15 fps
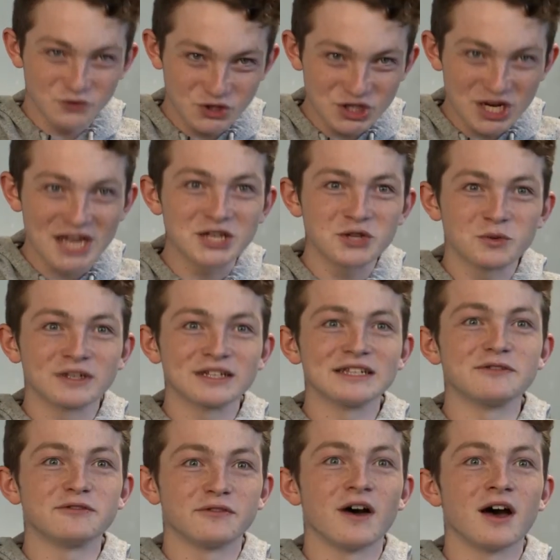
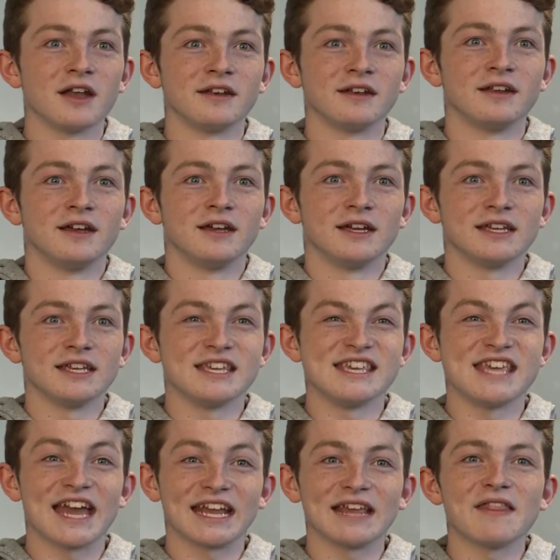genuinely fun
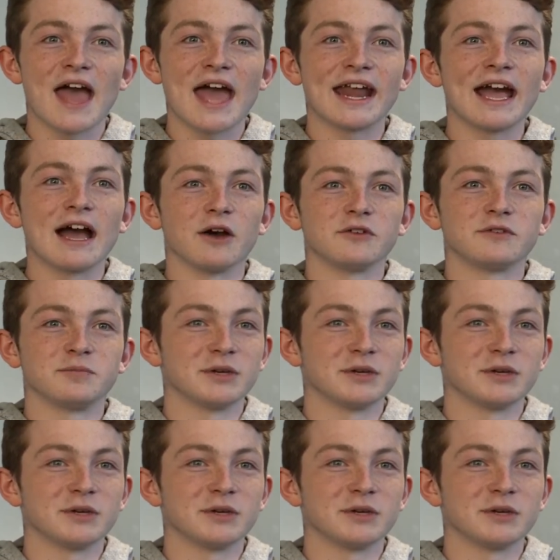getting that out,